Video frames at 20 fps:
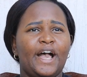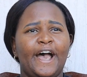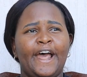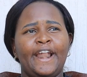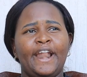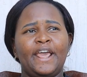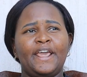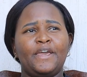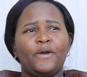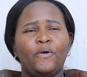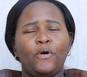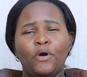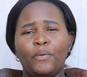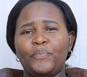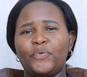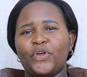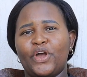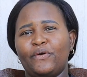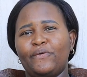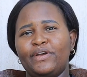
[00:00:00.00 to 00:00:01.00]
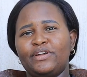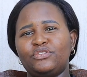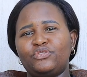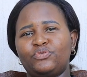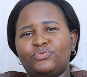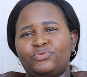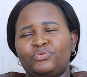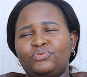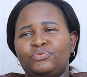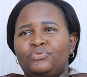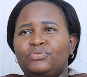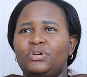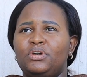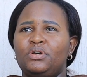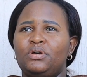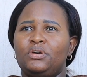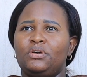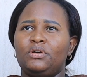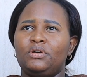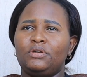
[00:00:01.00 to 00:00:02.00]
And I hope we are going to
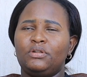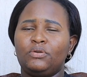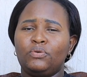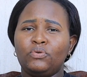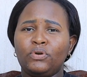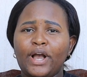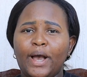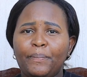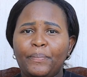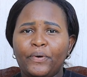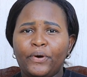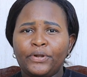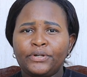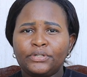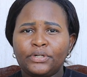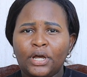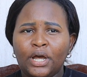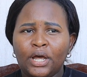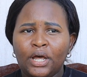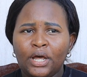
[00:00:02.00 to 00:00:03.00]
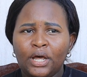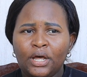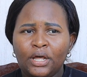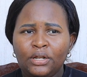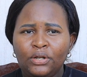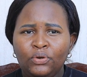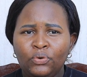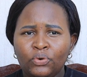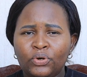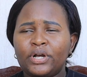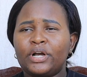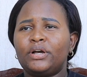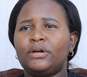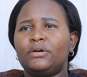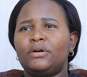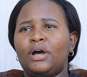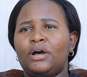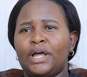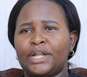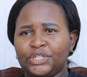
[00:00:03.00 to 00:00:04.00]
look
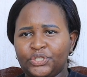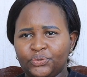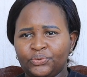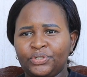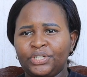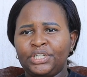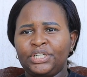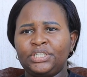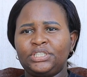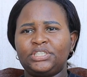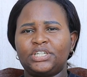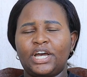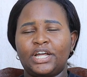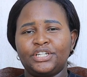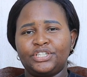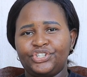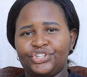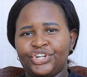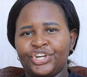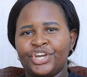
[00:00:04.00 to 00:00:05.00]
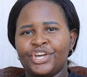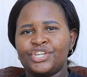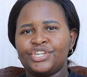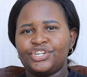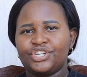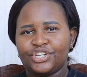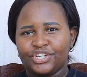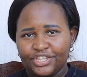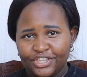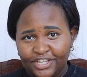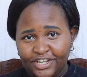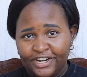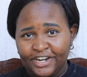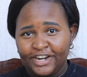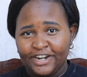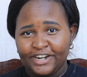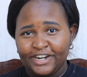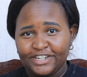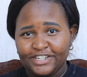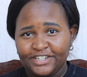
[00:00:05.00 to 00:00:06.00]
unto it and change the
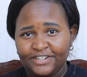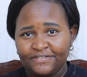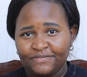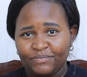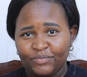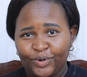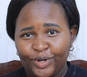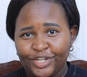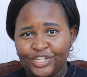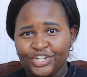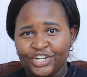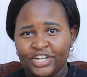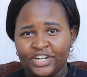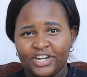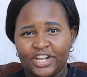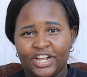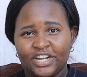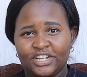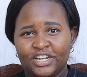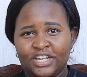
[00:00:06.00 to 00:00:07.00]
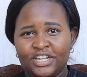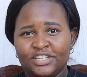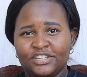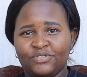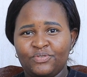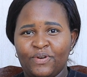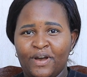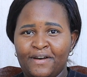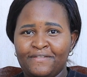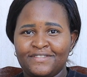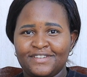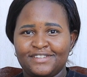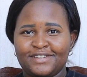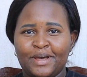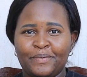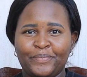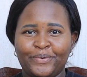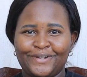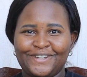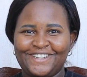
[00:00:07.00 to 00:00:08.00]
narrative. Boychild, at least you have a
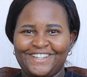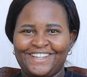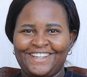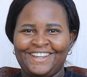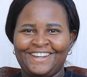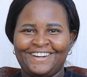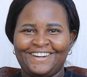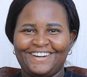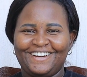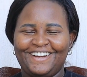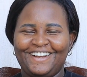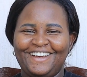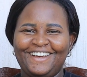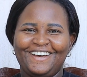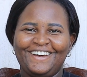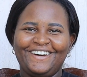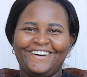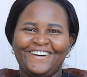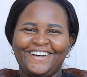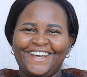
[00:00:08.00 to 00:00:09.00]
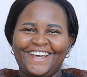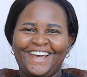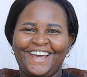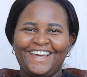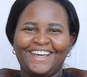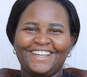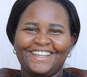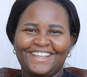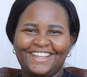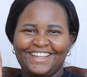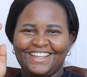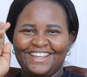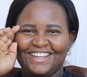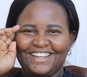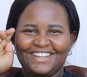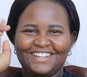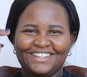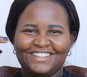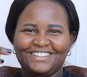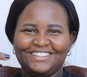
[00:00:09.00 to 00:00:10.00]
support here, okay?
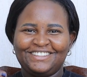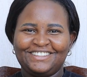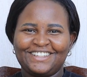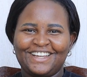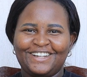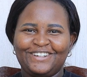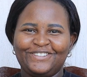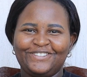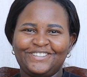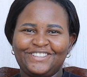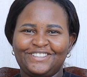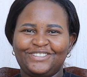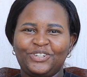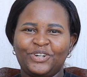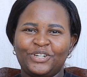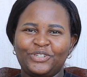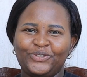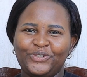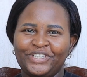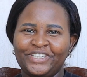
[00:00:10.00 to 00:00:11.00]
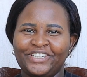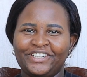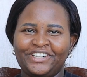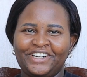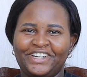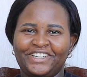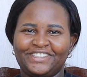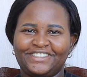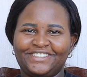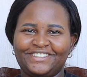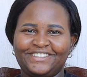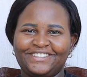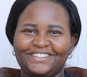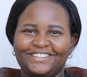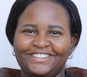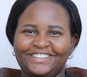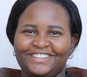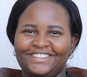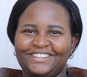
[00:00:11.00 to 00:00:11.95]
Salute, you're doing great.